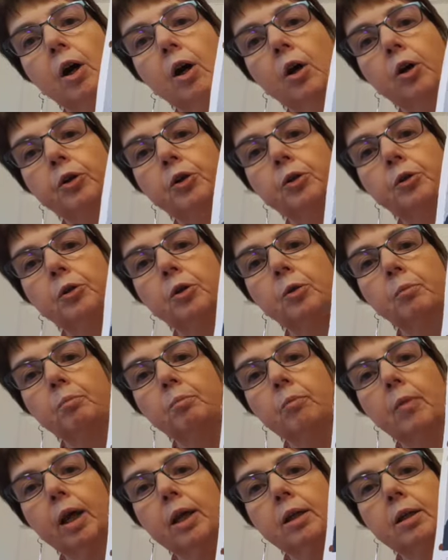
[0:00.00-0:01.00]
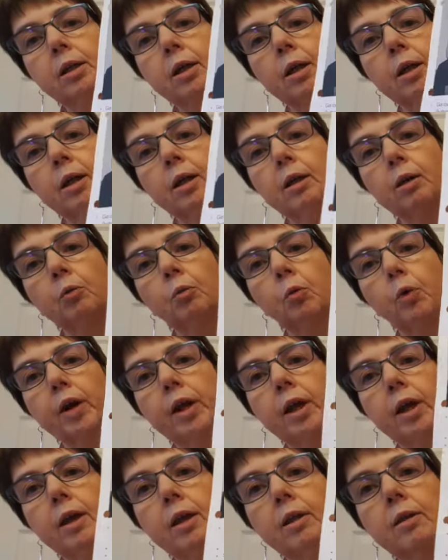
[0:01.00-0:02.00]
You can make it
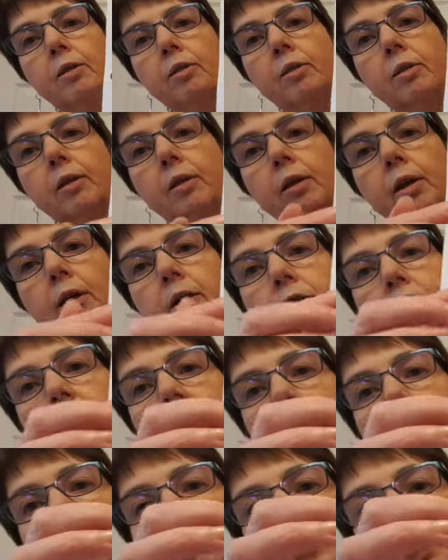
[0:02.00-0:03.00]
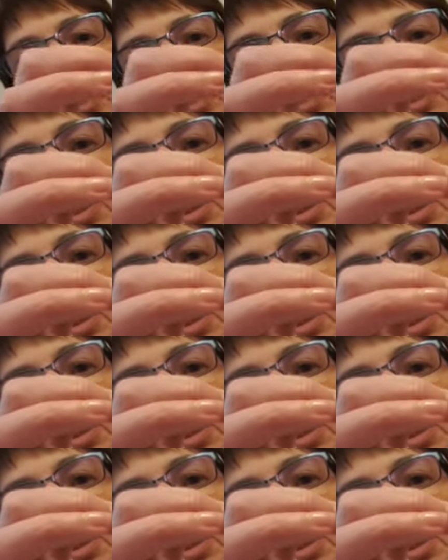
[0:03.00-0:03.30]
with, can you see it on here?